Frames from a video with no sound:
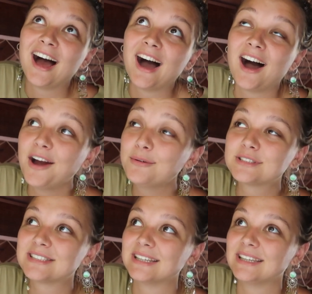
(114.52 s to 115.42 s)
I
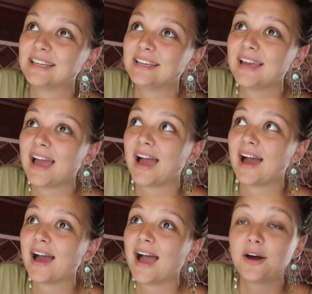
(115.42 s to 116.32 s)
was thinking,
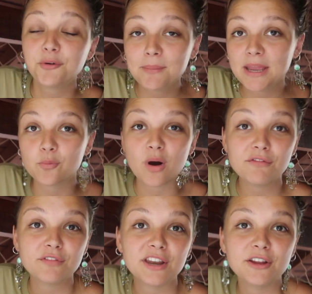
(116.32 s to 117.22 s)
how do I make
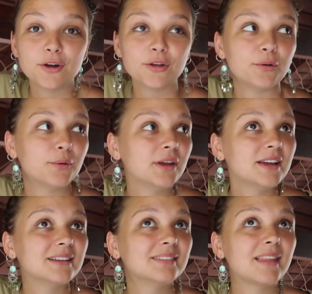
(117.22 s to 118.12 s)
one video
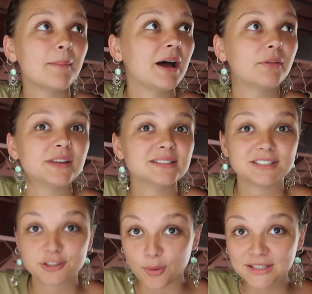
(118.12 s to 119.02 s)
about this?
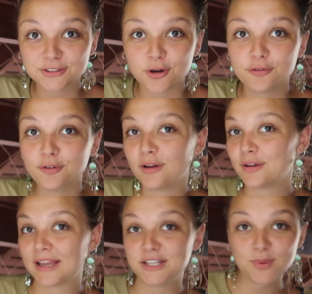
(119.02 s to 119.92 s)
It's going to go for
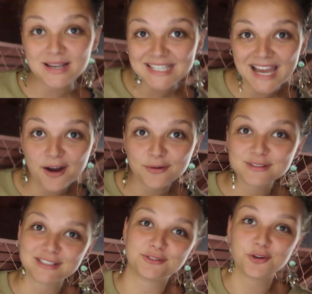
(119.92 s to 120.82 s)
like 20
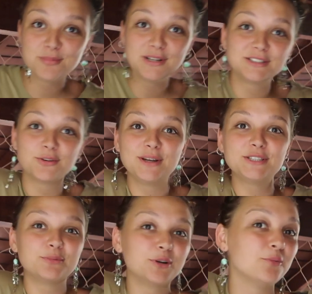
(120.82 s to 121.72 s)
hours and nobody's going
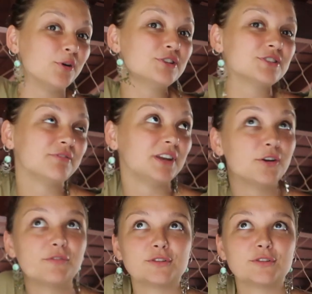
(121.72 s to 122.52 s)
to want to watch a video for